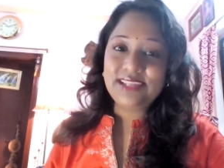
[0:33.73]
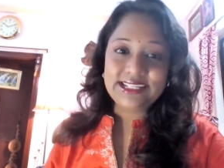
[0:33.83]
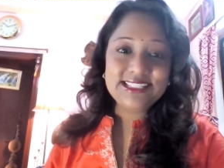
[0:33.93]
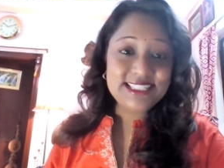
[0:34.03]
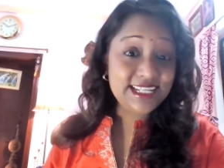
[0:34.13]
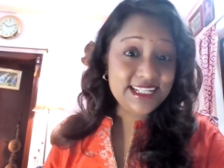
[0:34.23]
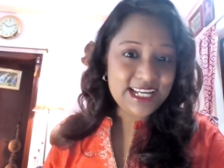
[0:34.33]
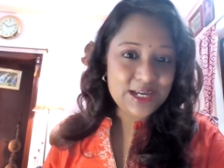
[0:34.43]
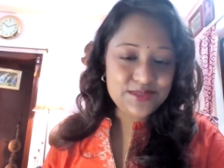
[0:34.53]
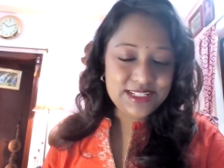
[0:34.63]
That's it,
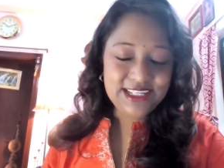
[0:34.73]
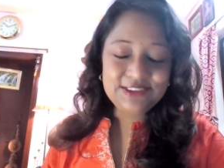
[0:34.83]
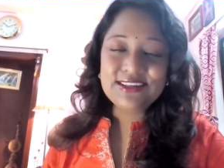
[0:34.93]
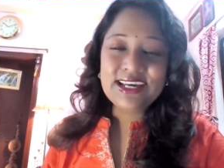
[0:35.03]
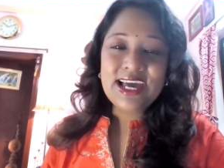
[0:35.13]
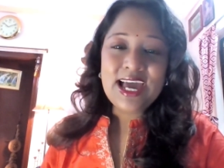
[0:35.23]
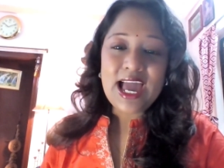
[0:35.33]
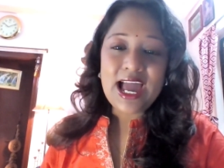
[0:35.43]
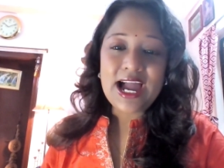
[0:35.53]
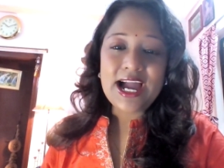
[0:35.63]
I believe.
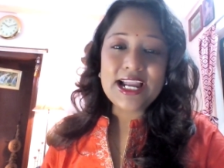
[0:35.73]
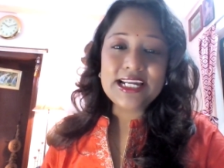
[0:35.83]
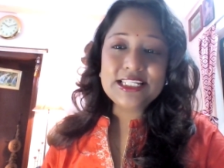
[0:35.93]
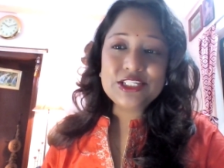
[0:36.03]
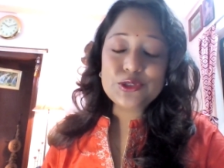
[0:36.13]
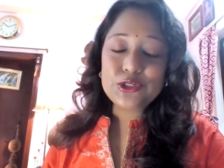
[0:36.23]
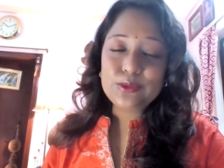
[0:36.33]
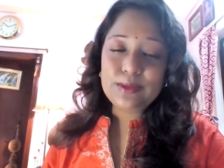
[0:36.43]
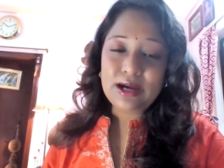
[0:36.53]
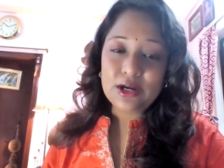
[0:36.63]
And this is going to
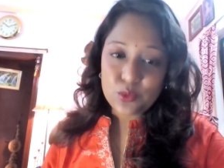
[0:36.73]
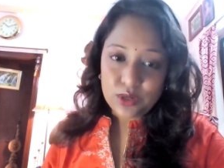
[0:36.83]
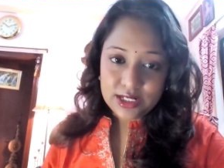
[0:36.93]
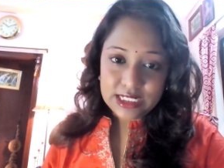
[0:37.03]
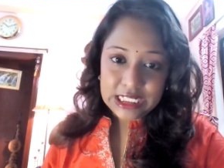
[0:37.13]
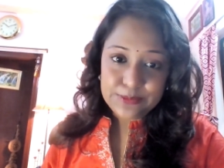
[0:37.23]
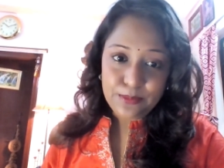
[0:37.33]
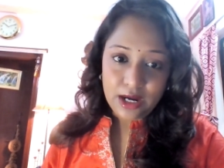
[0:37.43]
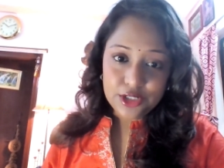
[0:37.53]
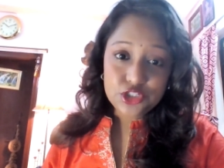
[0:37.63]
be part one. In
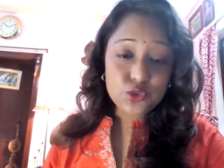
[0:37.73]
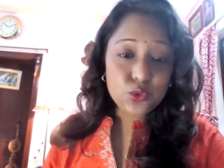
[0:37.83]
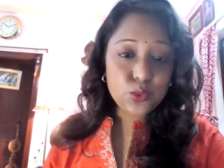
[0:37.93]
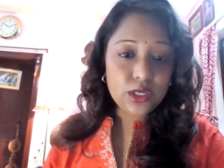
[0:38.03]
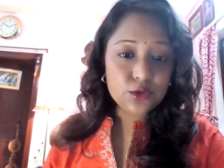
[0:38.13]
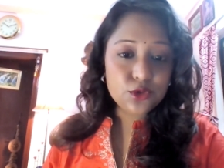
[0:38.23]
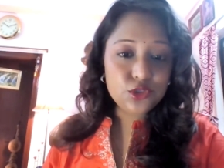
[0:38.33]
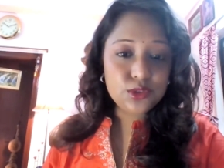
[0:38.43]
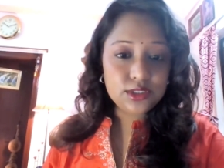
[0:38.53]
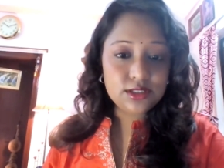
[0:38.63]
part two, we are going
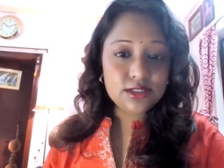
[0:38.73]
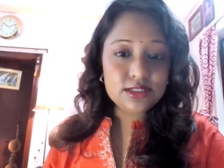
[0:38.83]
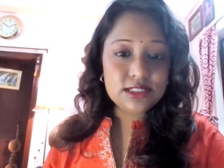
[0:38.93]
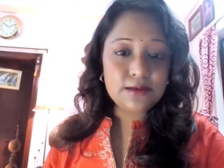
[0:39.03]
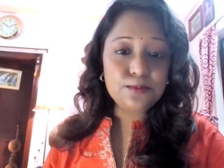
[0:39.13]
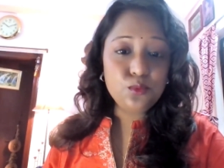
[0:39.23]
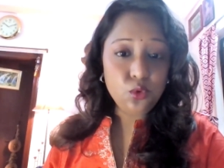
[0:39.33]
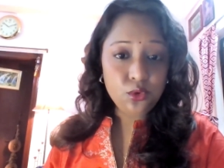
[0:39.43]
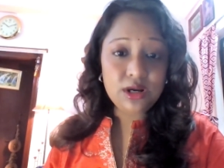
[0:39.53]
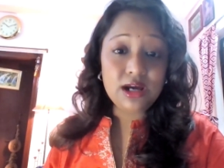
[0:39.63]
to learn some
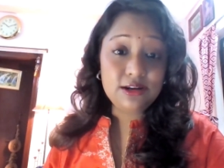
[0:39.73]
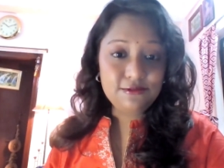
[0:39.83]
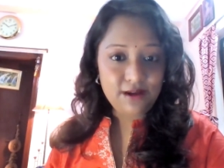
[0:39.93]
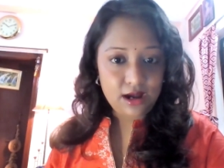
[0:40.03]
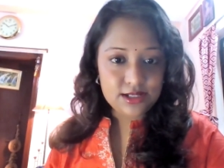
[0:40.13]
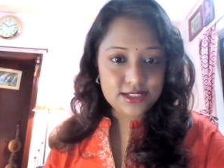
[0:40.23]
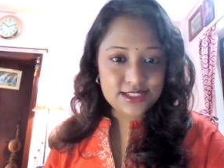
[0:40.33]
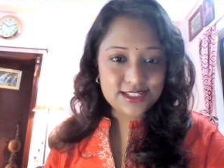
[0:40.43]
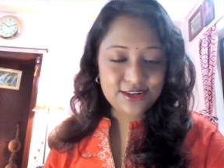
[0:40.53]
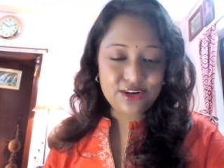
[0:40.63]
more
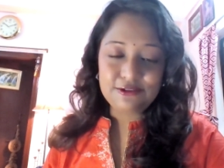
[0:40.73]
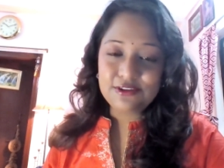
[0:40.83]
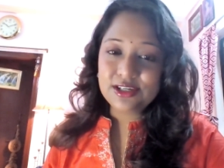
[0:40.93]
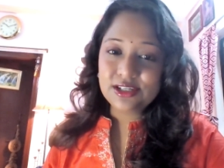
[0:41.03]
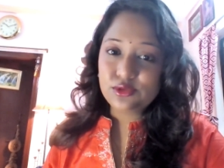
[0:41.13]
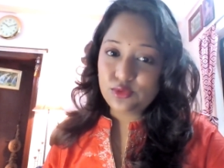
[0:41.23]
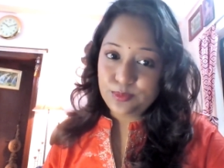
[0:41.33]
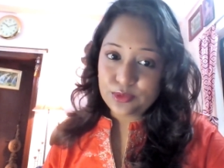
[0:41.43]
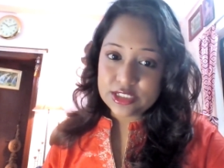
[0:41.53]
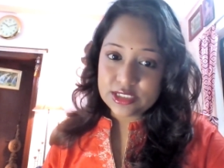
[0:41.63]
advanced graphical
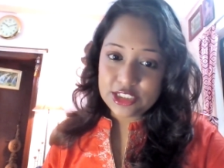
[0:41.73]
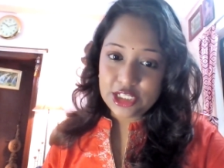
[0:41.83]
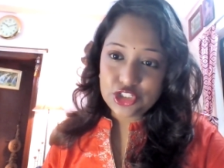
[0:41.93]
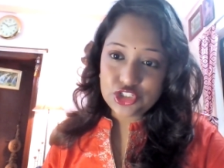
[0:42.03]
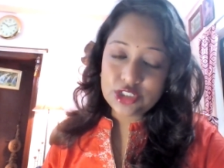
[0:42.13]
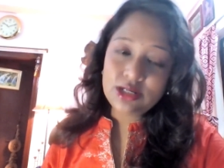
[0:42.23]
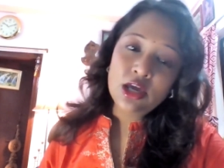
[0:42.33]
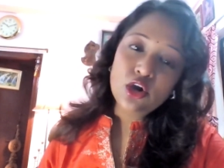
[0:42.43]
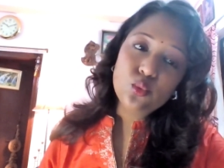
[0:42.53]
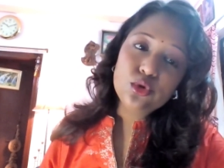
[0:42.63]
representation,
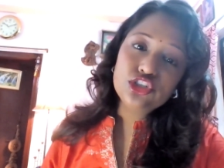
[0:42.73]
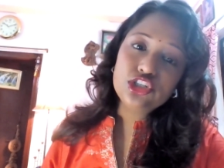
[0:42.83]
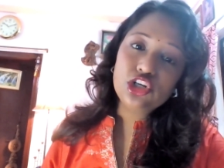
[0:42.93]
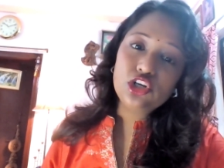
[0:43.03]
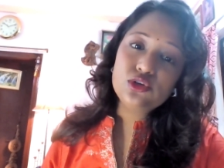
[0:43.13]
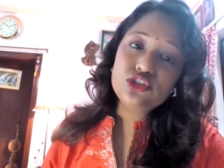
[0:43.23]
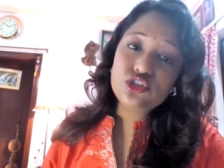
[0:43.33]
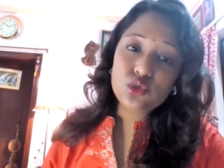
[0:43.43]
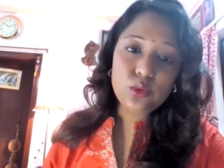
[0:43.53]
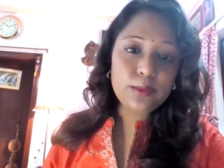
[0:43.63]
which includes
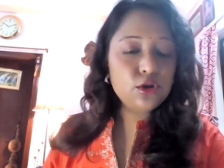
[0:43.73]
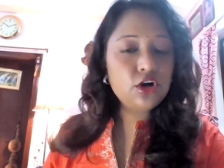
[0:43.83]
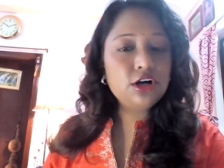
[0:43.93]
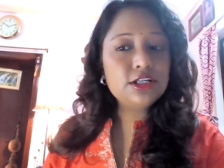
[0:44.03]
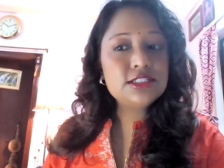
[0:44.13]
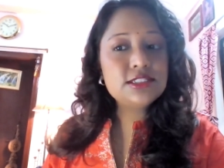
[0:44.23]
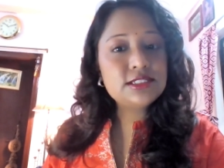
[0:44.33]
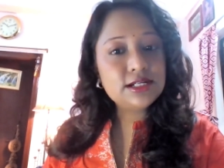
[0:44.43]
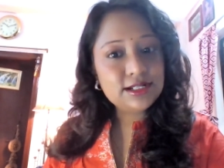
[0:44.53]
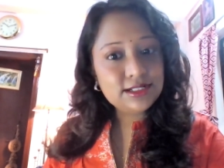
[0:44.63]
two-way plots,